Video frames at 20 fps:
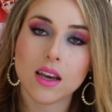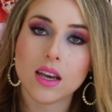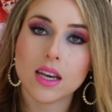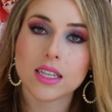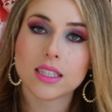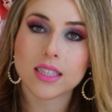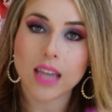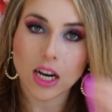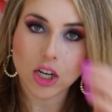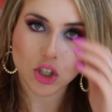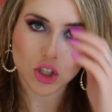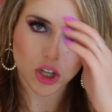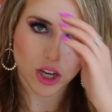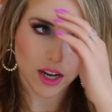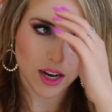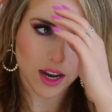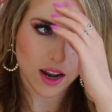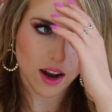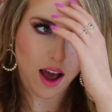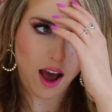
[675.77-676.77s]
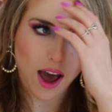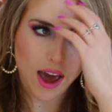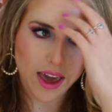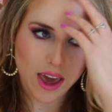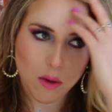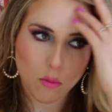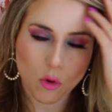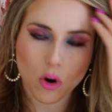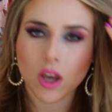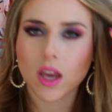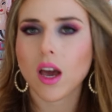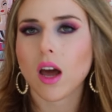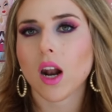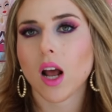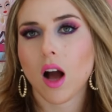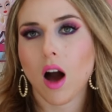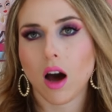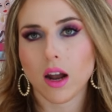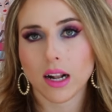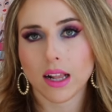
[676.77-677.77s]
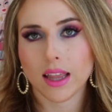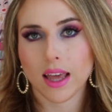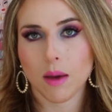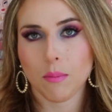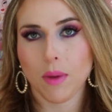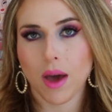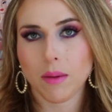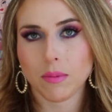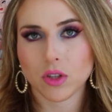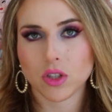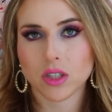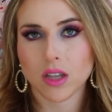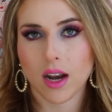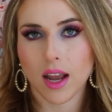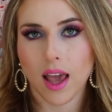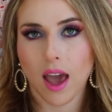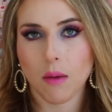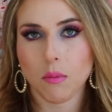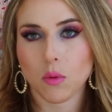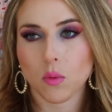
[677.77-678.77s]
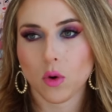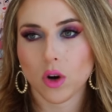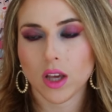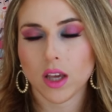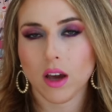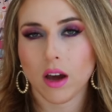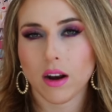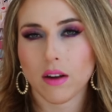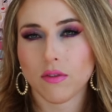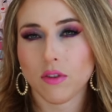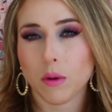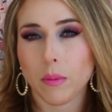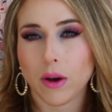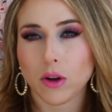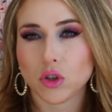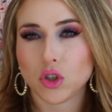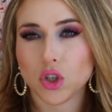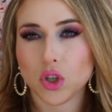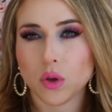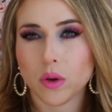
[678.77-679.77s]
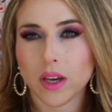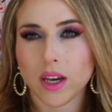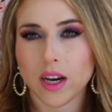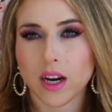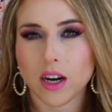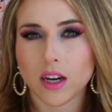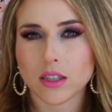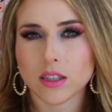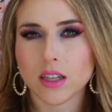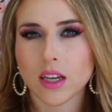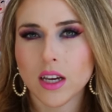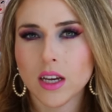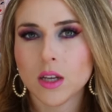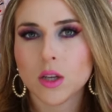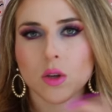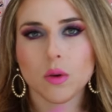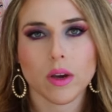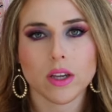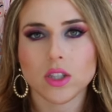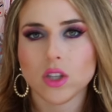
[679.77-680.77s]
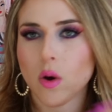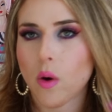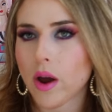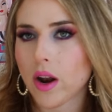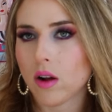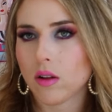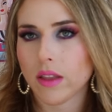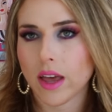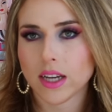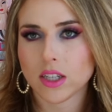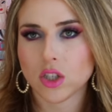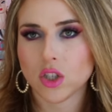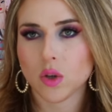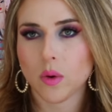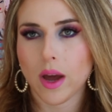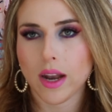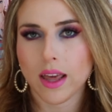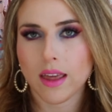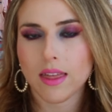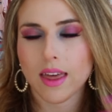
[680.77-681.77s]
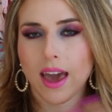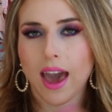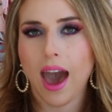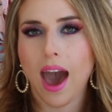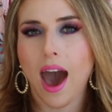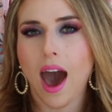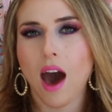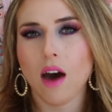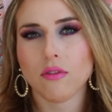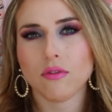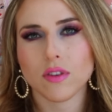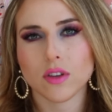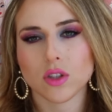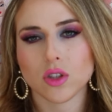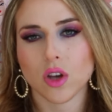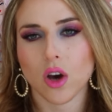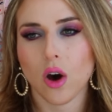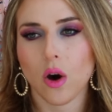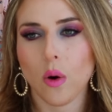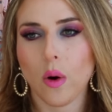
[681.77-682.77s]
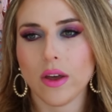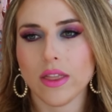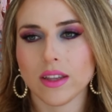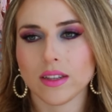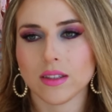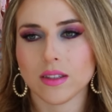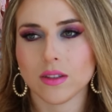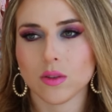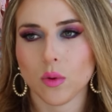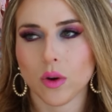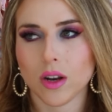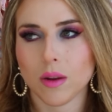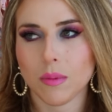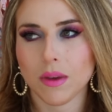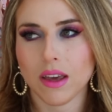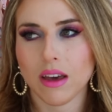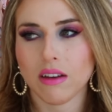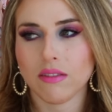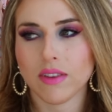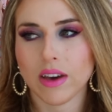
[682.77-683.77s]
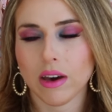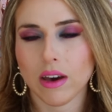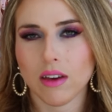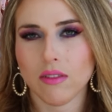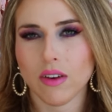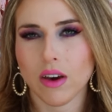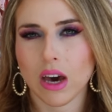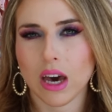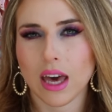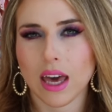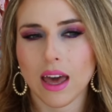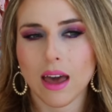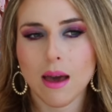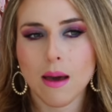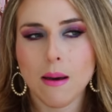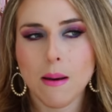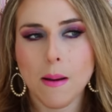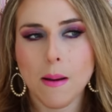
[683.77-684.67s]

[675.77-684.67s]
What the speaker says: section. And I am working on a God and Glam Bible study. I've been working on it for about 2 years. You guys know I don't like to do anything half, so this is going to be a very, very